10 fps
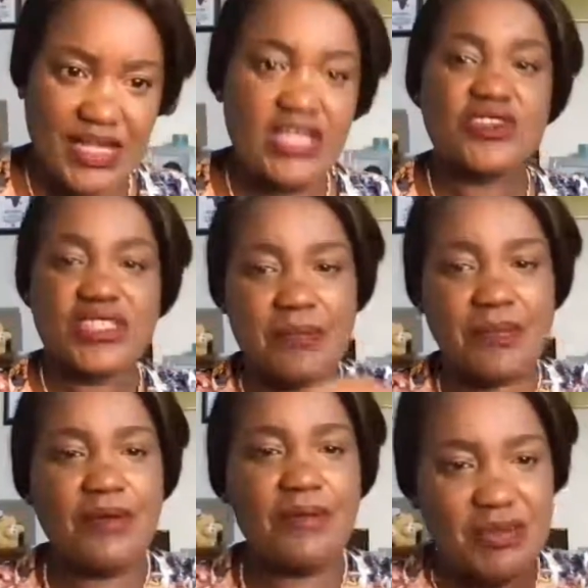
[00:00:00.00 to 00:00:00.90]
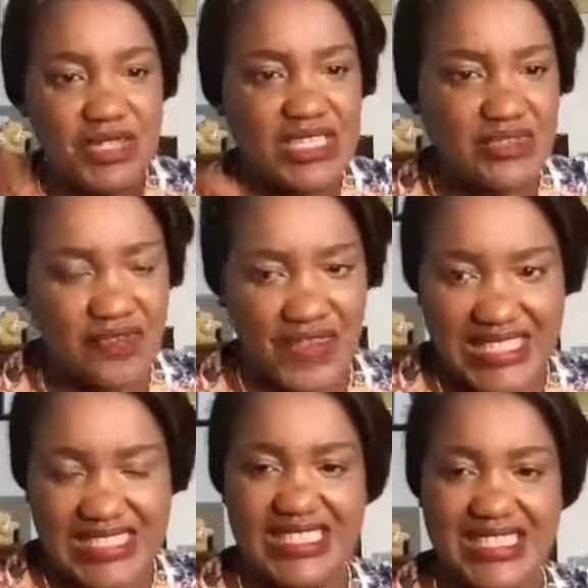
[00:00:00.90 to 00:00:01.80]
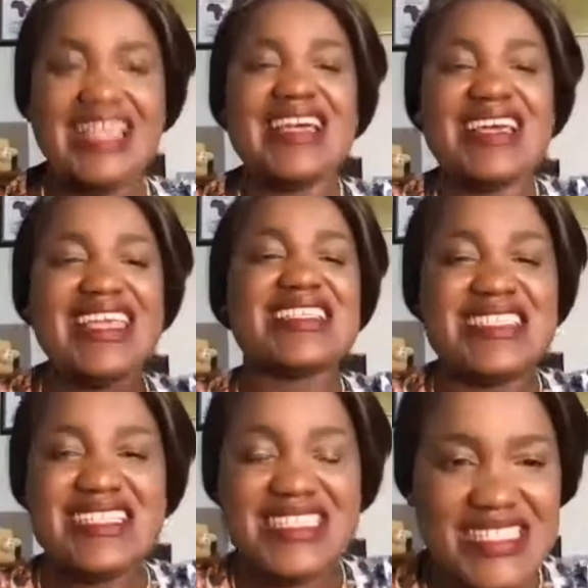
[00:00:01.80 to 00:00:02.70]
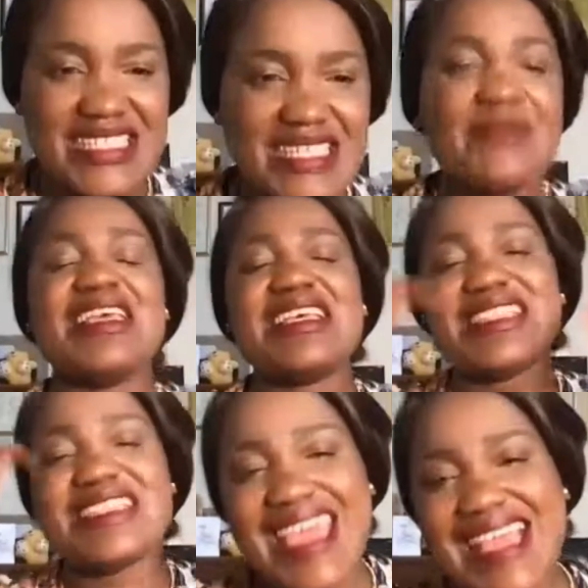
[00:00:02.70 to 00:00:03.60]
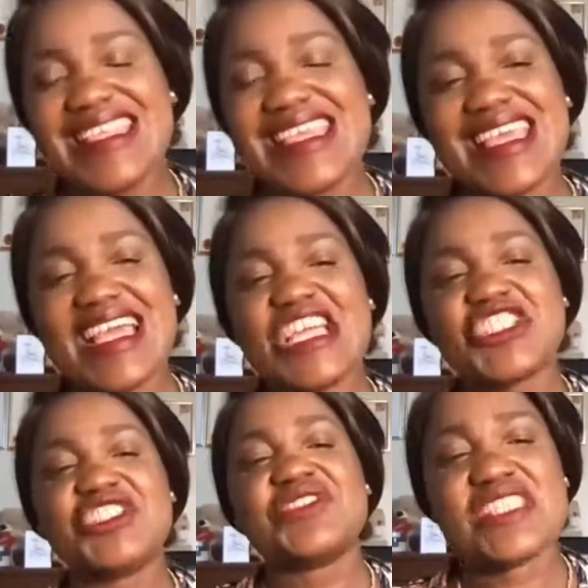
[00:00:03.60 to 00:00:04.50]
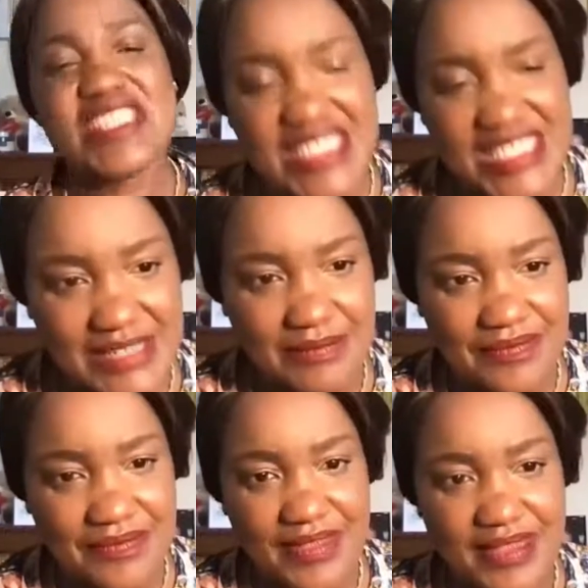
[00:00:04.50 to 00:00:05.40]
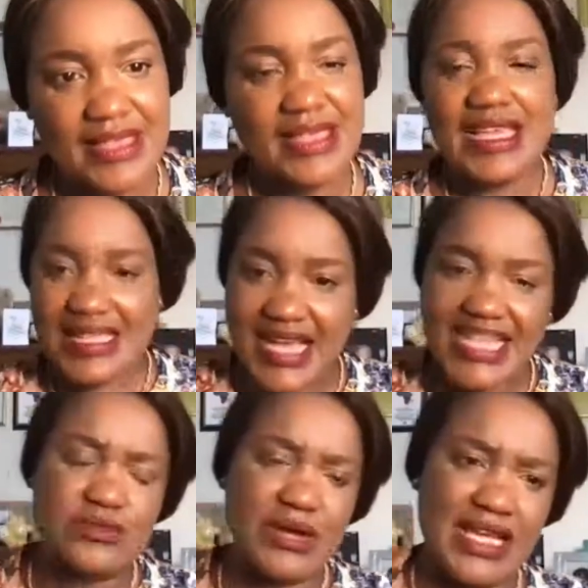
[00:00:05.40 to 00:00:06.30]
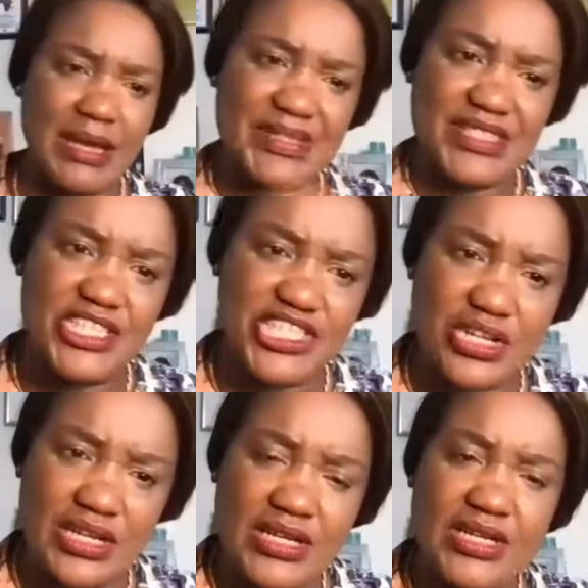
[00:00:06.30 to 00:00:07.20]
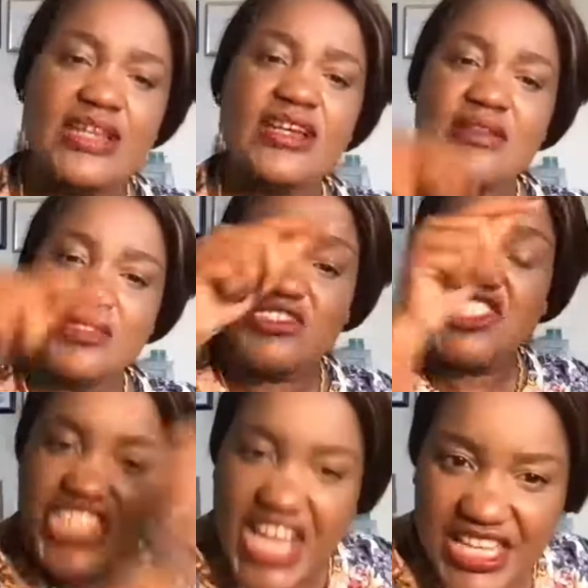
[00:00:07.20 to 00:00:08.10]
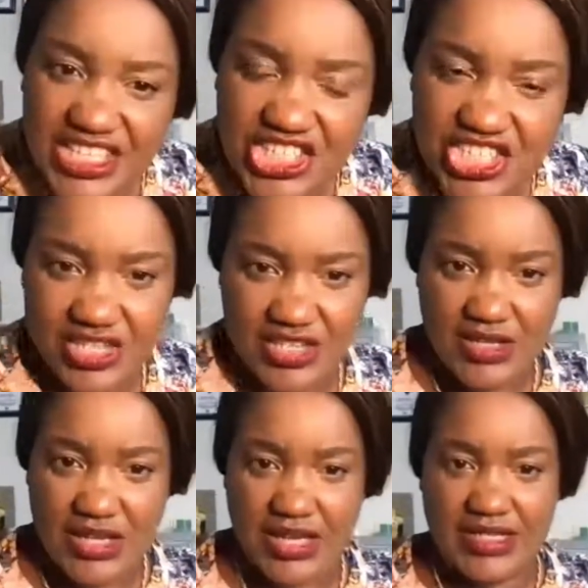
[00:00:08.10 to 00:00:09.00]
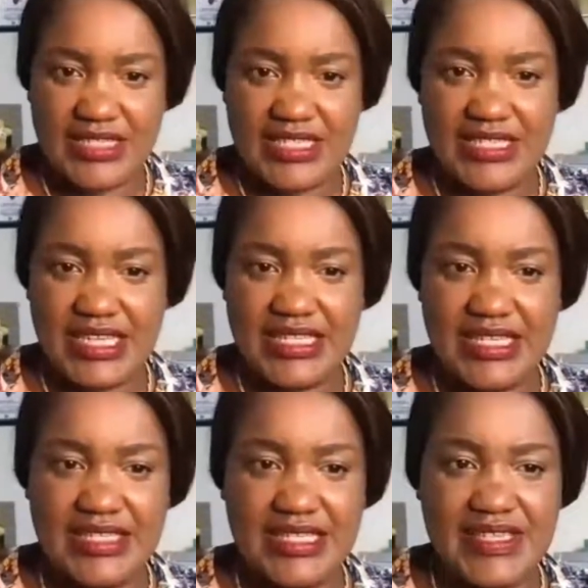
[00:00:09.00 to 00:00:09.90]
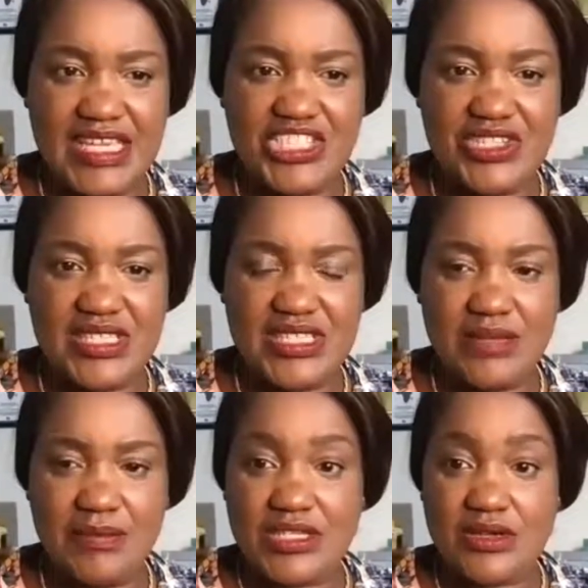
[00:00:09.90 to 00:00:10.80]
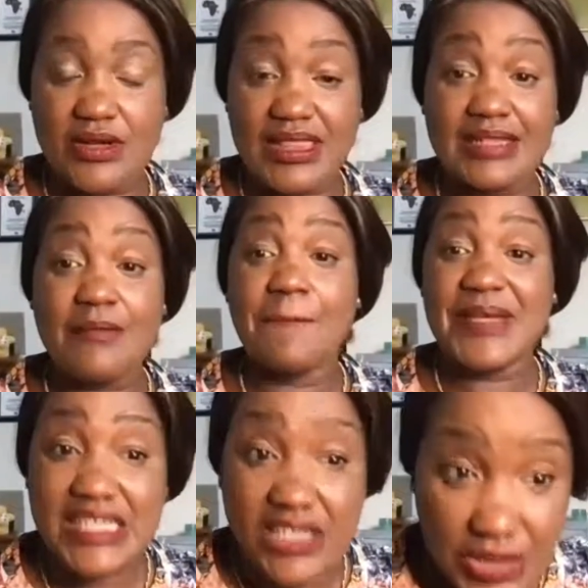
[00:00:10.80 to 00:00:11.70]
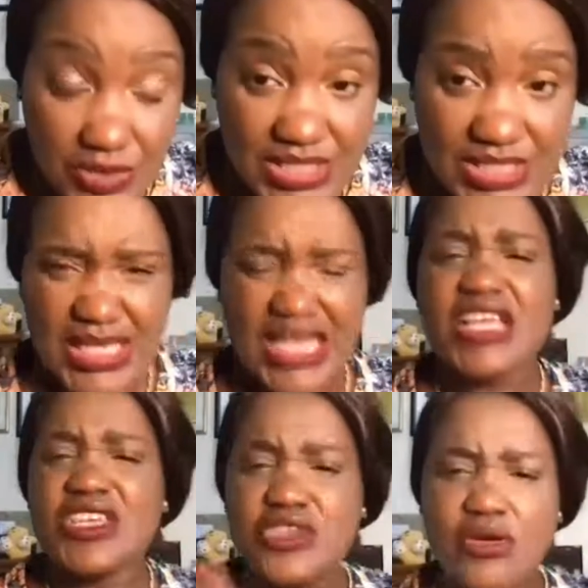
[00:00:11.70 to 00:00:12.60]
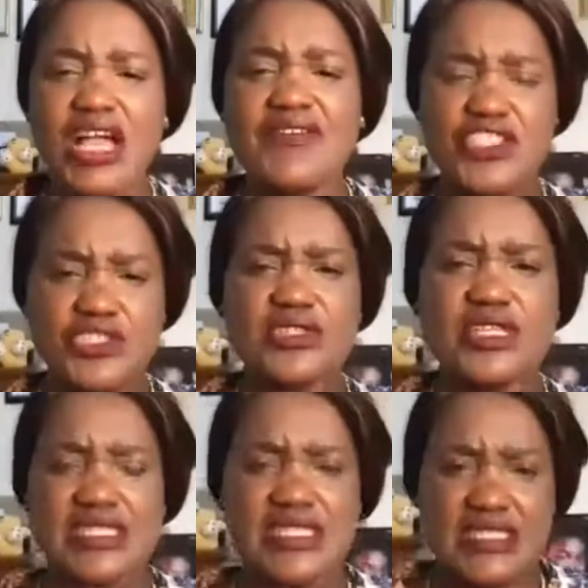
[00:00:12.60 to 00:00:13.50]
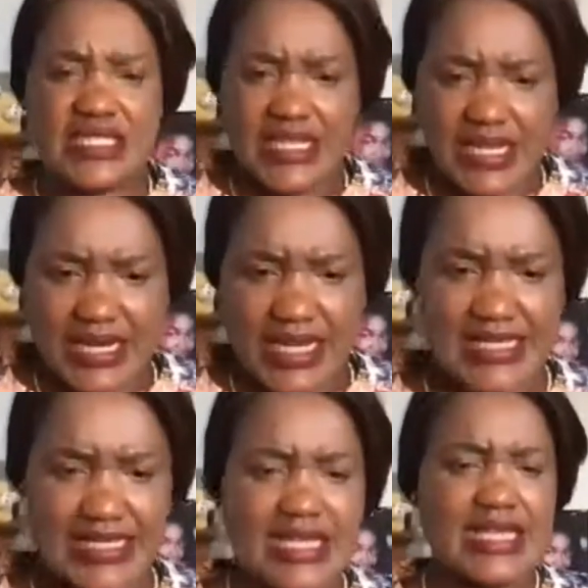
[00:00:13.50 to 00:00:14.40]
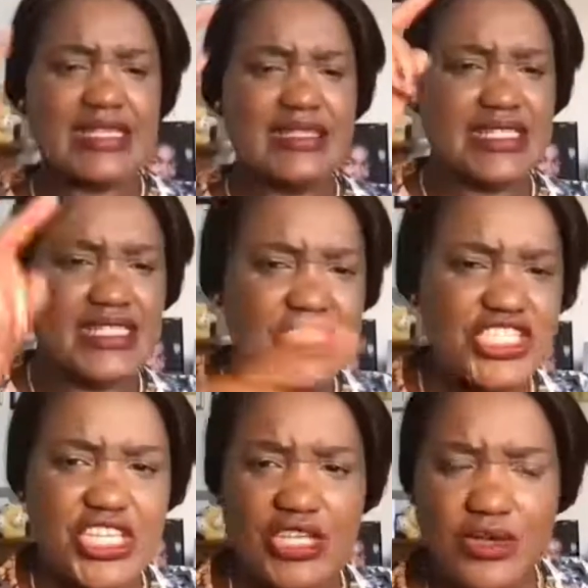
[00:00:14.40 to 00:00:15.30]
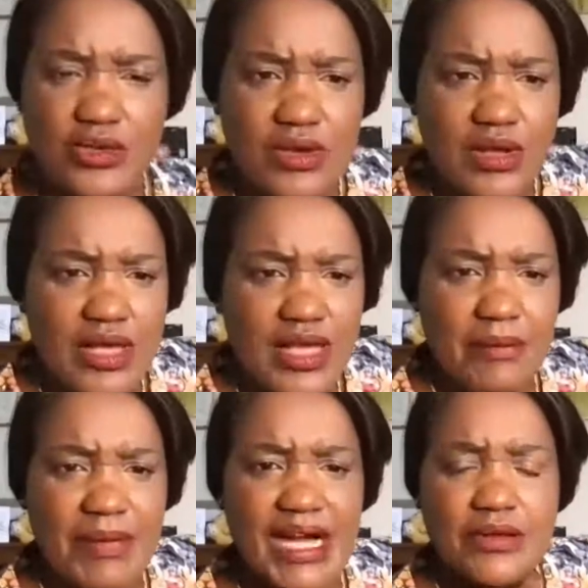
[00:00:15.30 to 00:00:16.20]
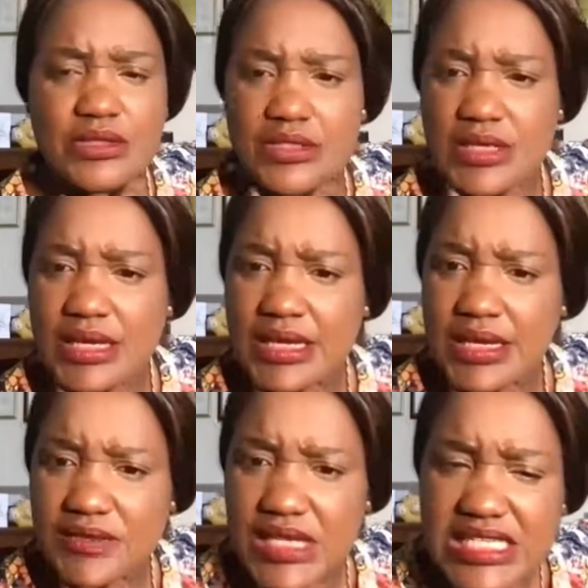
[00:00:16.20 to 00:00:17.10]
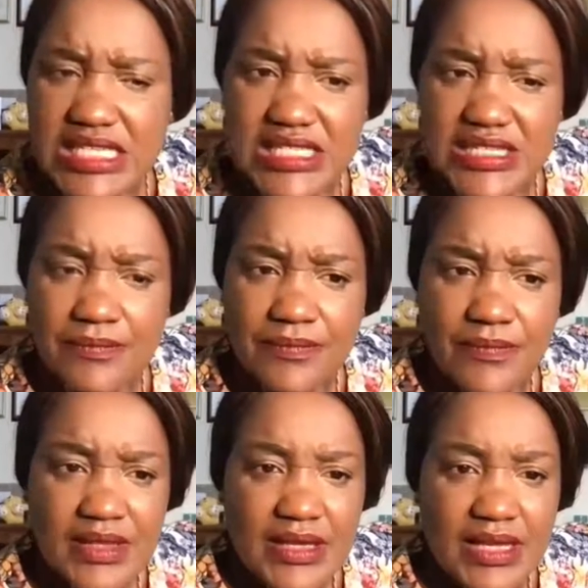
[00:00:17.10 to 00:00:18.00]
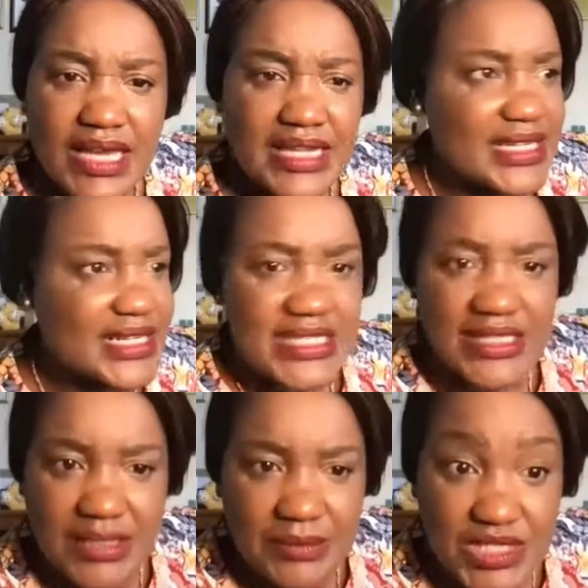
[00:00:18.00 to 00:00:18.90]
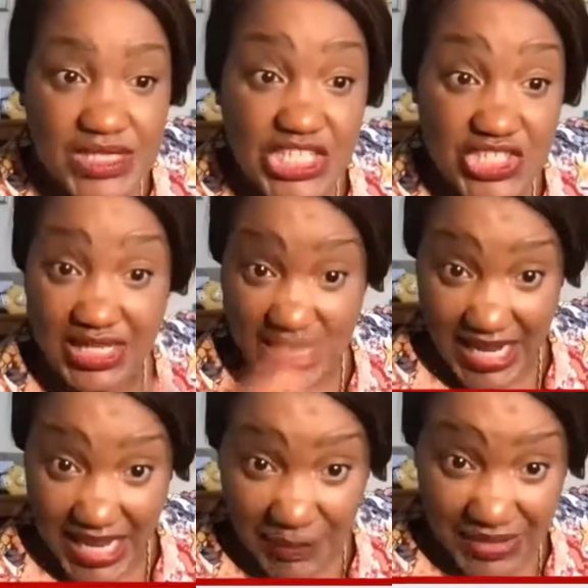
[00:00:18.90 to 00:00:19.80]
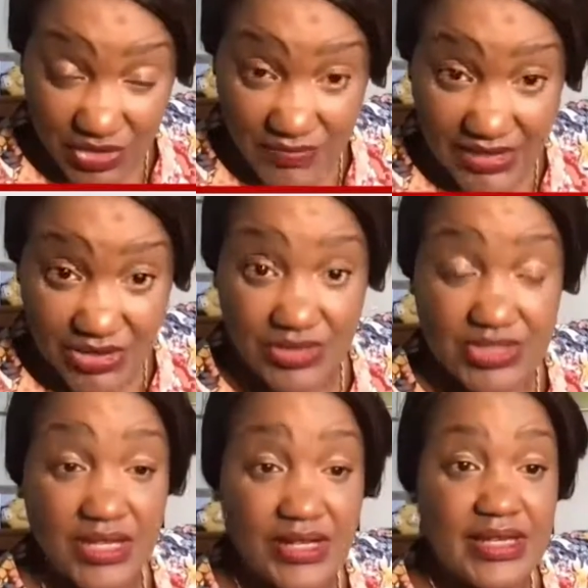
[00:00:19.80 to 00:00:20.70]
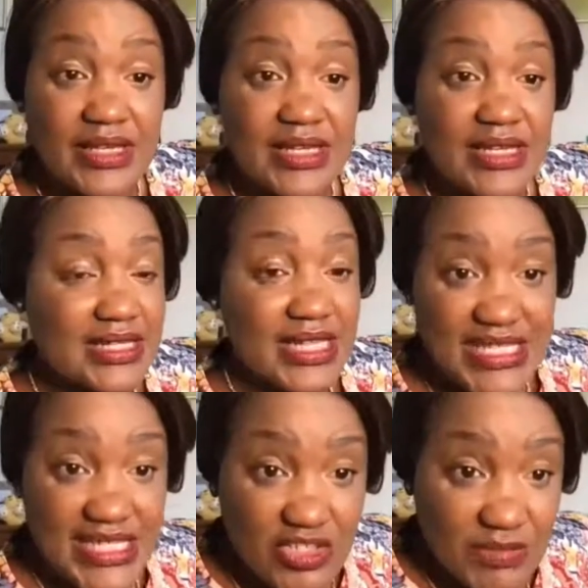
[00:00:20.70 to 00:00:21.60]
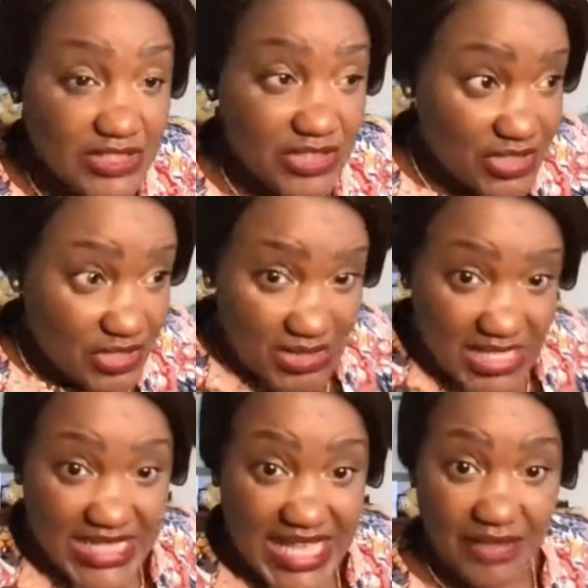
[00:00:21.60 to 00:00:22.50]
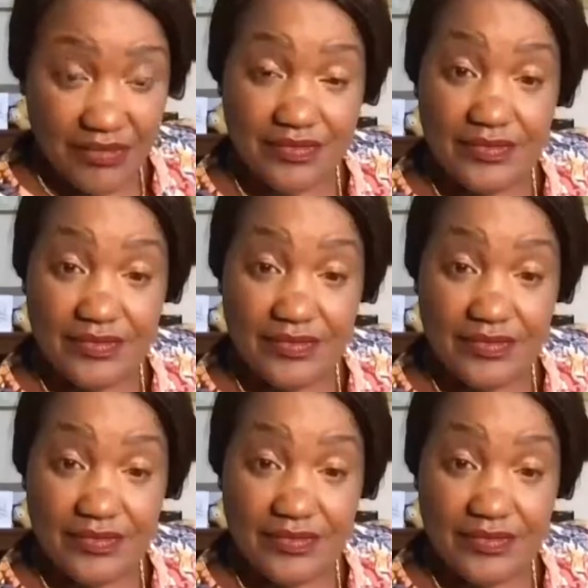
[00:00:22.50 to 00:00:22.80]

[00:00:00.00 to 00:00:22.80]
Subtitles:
So the problem we need to fight here is the system, is the education system. That's why I petition to change the education system in Scotland, because you have children sitting in class, they're teaching you about racism And there is a demonstration that happened to my daughter. They said to my daughter, "You the slave."